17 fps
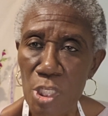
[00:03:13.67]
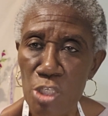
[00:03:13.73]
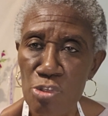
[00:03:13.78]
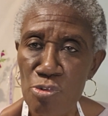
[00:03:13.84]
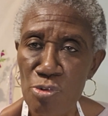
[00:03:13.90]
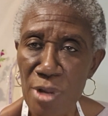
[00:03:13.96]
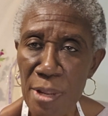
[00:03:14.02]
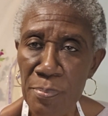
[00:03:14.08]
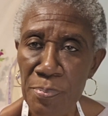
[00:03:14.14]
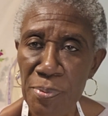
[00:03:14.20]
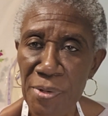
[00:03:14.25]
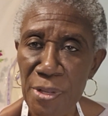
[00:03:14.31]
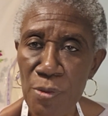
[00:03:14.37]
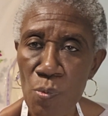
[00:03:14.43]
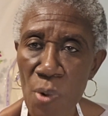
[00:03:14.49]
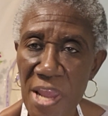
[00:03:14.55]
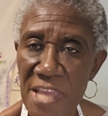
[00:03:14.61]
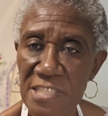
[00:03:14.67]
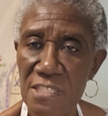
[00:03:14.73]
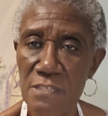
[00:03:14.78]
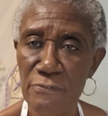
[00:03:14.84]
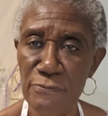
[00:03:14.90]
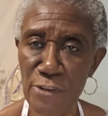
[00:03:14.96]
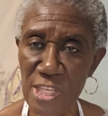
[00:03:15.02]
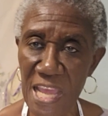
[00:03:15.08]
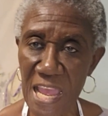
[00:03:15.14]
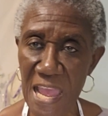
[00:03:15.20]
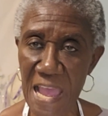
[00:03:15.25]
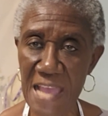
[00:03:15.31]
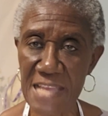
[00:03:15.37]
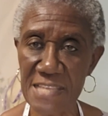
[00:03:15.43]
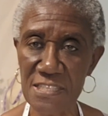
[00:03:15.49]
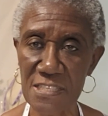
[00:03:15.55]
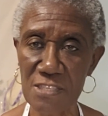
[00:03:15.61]
Drapery weight for the
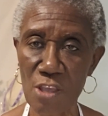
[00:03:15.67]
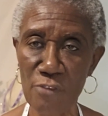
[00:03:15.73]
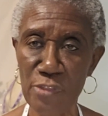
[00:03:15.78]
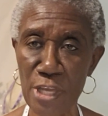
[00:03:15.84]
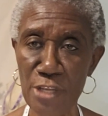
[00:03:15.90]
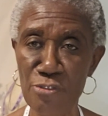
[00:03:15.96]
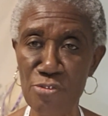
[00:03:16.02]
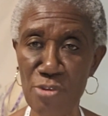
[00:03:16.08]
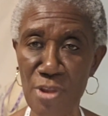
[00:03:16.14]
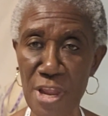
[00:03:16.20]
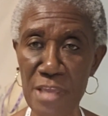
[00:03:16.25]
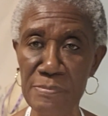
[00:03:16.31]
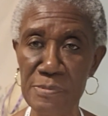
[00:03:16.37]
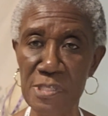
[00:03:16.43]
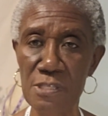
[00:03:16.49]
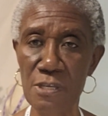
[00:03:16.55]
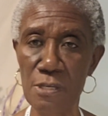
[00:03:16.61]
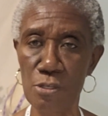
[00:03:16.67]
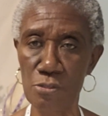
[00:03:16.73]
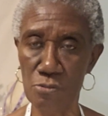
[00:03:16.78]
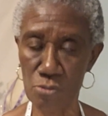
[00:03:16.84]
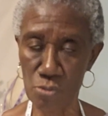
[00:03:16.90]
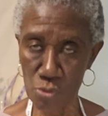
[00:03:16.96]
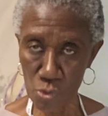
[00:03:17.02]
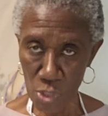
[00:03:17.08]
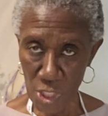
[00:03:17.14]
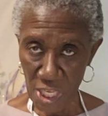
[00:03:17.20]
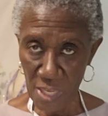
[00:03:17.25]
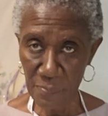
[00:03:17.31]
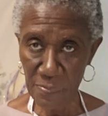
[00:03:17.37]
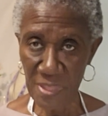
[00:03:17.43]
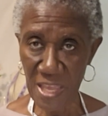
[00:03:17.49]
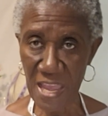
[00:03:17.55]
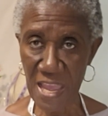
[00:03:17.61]
ends of the drapes to
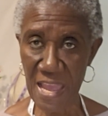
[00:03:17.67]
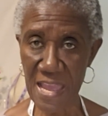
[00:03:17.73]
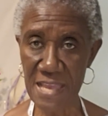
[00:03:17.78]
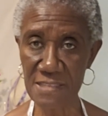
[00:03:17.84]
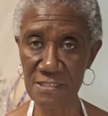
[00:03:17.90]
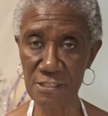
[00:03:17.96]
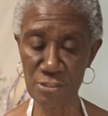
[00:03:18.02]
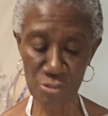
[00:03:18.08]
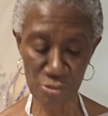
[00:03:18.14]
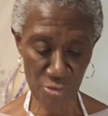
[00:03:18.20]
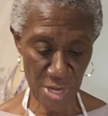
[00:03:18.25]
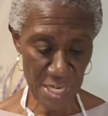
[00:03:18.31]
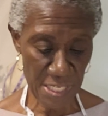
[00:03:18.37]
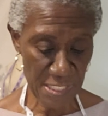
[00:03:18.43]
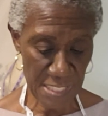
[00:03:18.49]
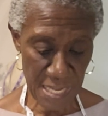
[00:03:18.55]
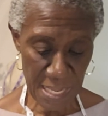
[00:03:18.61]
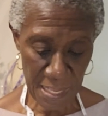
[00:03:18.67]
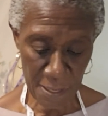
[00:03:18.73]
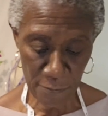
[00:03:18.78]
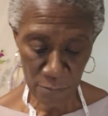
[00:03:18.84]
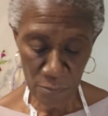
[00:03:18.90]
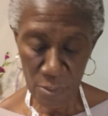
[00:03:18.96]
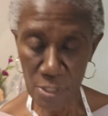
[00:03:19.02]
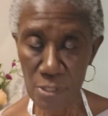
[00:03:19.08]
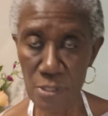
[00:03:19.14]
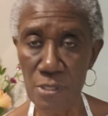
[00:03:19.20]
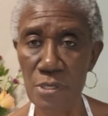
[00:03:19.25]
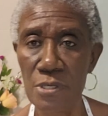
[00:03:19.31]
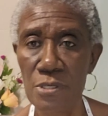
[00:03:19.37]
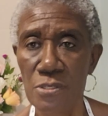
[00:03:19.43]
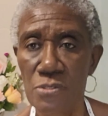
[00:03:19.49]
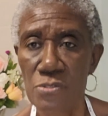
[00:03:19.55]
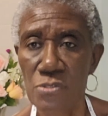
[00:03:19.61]
keep the ends straight down.
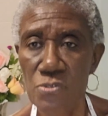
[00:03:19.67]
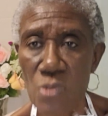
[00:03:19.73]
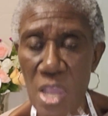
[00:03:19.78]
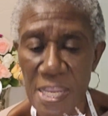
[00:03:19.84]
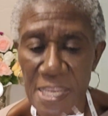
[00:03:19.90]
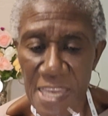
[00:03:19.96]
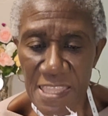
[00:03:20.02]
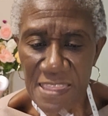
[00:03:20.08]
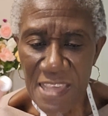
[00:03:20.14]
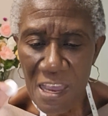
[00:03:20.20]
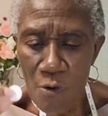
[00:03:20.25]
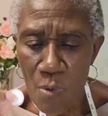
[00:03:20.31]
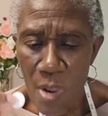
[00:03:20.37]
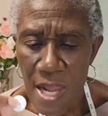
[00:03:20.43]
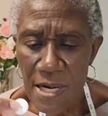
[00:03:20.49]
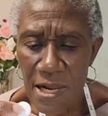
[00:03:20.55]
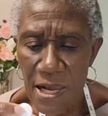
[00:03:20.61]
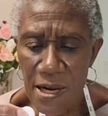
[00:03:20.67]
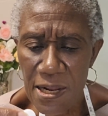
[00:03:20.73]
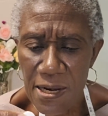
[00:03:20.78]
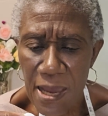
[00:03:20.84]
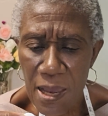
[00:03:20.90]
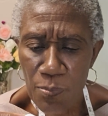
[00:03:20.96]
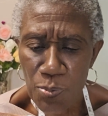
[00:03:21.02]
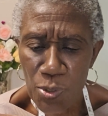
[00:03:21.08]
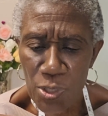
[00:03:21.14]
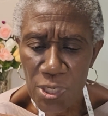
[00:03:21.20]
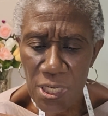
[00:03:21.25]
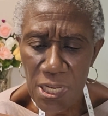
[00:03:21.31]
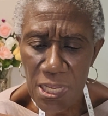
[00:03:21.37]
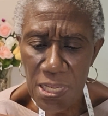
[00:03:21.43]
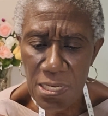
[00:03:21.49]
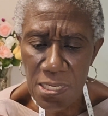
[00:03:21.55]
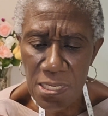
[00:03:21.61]
So I get that one, and then I put it
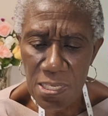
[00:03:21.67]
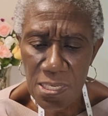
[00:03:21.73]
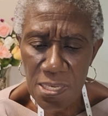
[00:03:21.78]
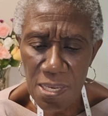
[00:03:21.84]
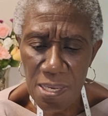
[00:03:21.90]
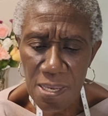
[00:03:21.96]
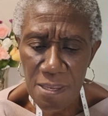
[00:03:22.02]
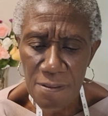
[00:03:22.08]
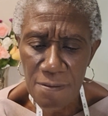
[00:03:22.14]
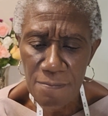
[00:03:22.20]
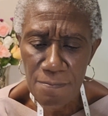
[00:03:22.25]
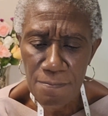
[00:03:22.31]
in here.